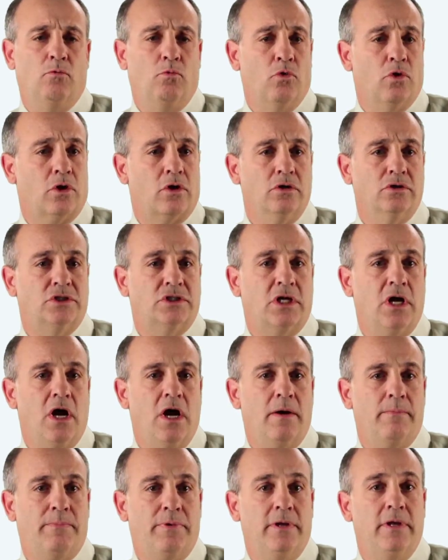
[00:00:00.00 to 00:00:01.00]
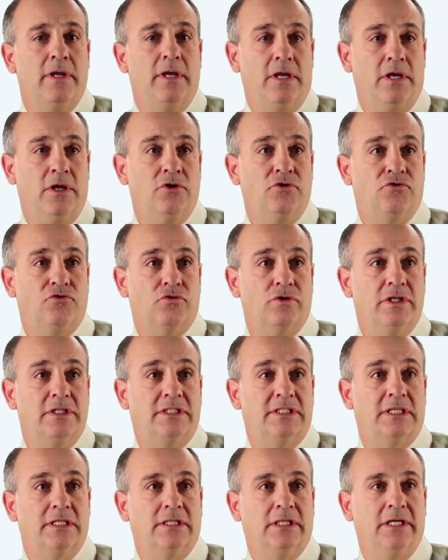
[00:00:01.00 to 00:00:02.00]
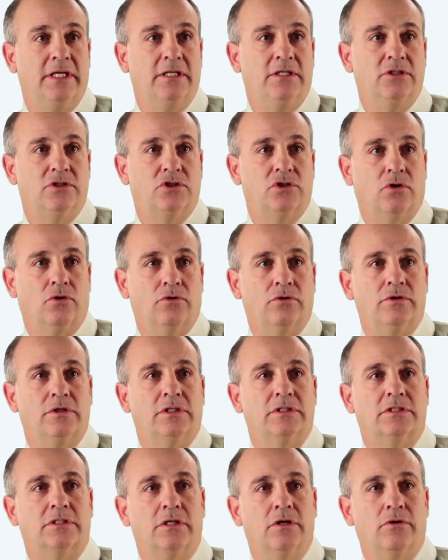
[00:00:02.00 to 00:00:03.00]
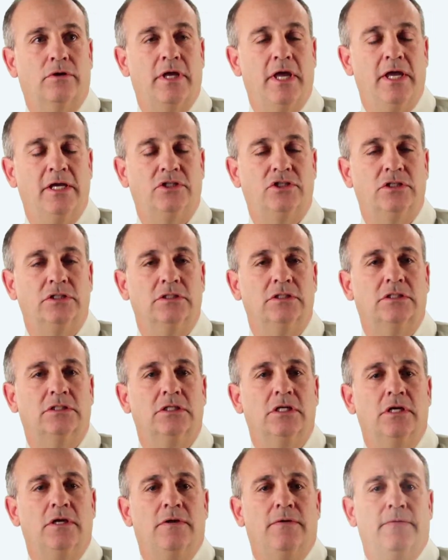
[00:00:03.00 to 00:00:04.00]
Workers' comp injuries can lead to shoulder dislocations.